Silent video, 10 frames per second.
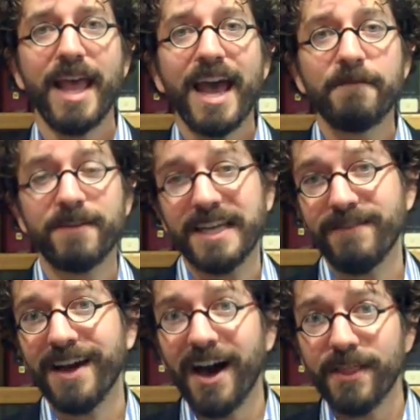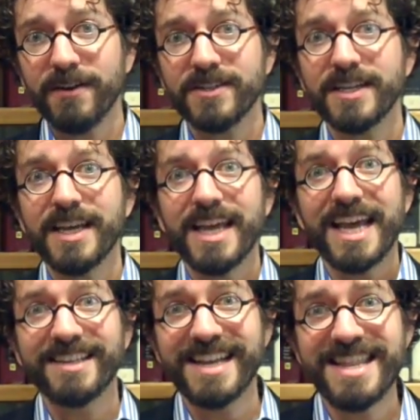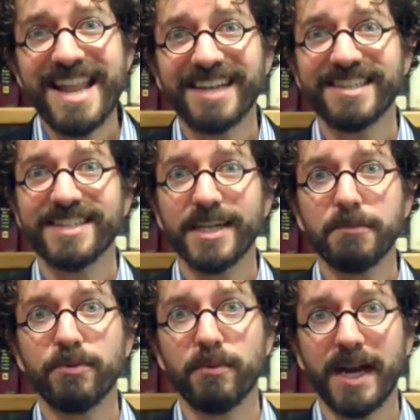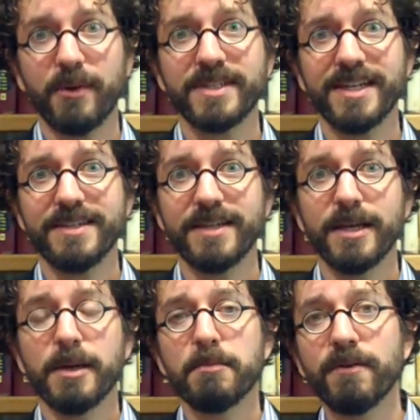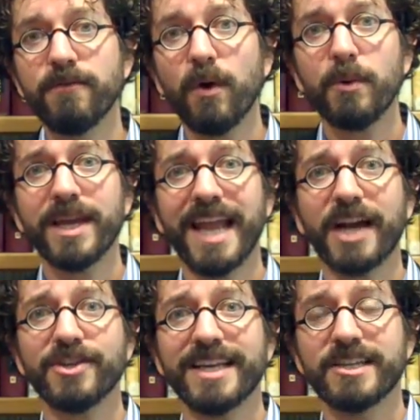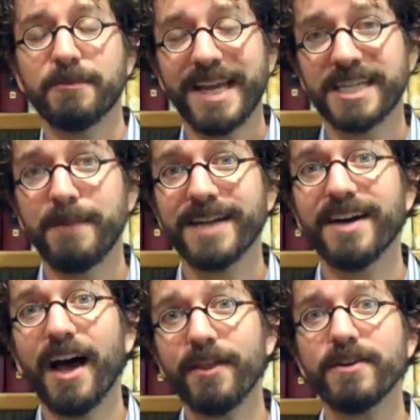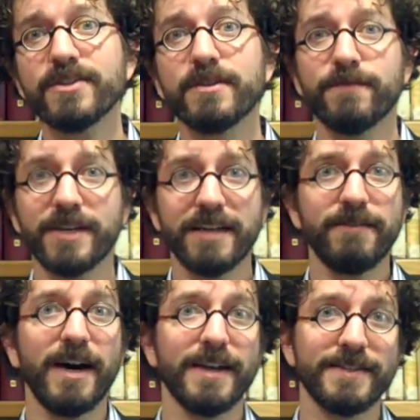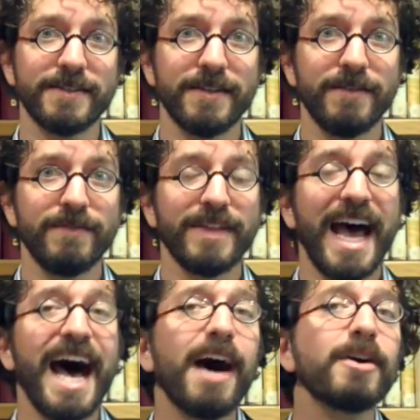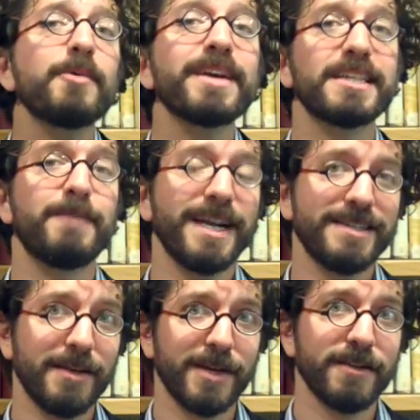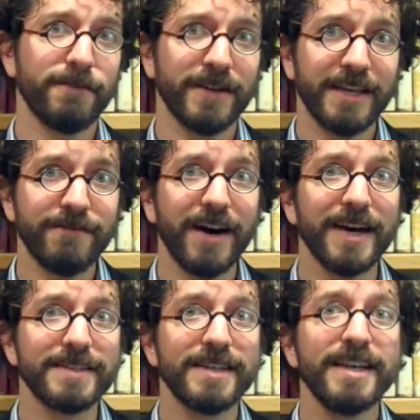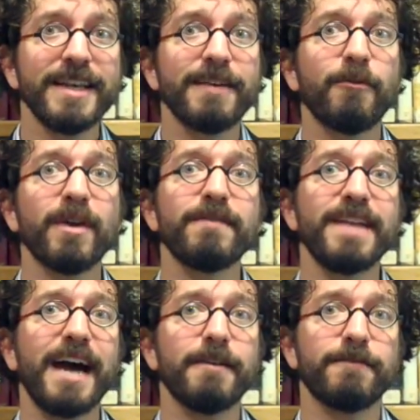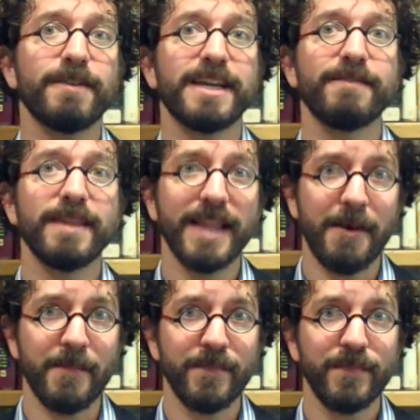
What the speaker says: And forgiving others is a necessary prerequisite before we can actually expect others to forgive us. How can we expect somebody to forgive us if we have not forgiven them?